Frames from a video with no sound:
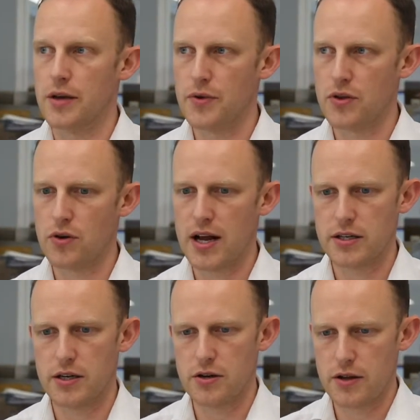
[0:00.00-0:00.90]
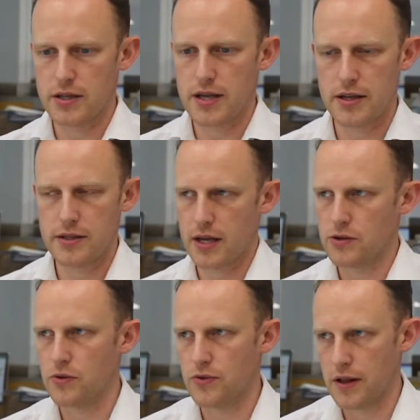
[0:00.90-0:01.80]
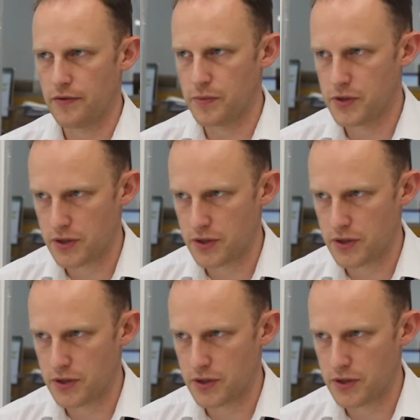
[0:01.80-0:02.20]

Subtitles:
and we thought, actually no, let's get this set up correctly from the